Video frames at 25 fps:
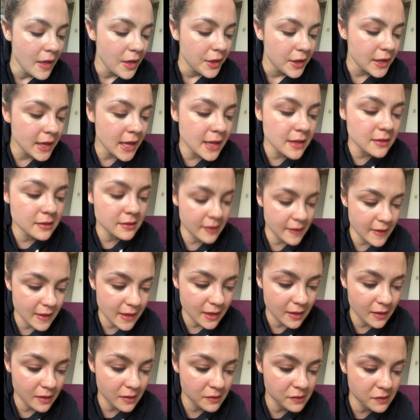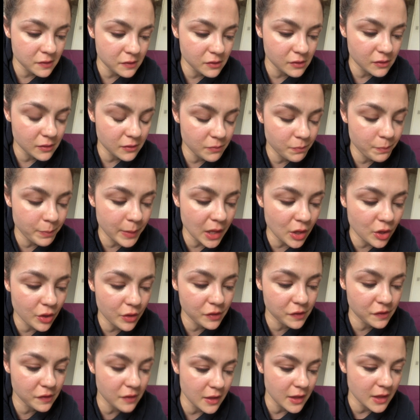in tears,
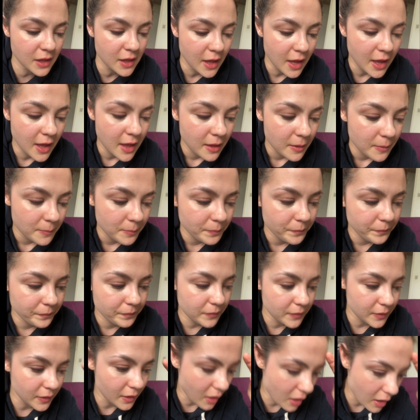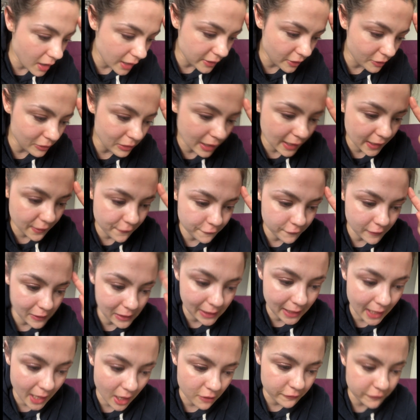because I don't like
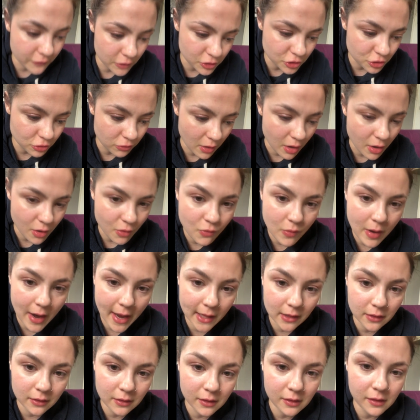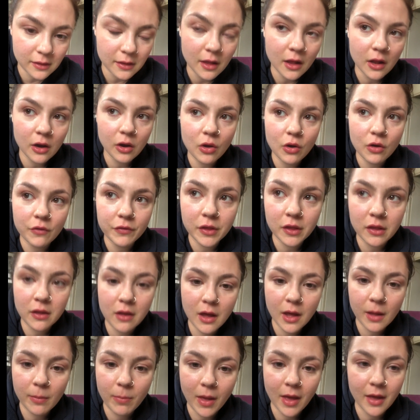feeling out of control. And a lot of the
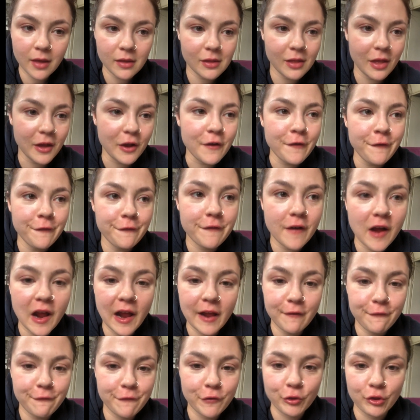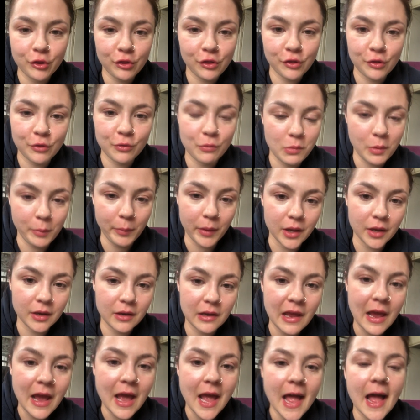time, as like a 5'2" woman,
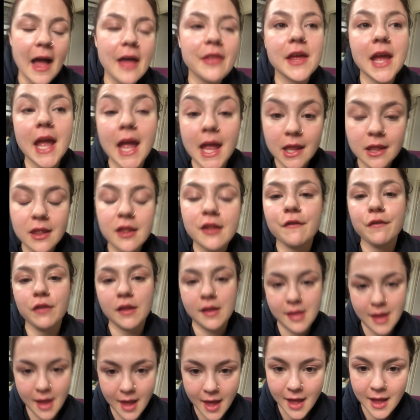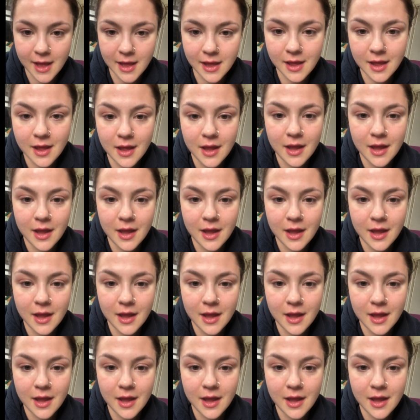at the end of the day,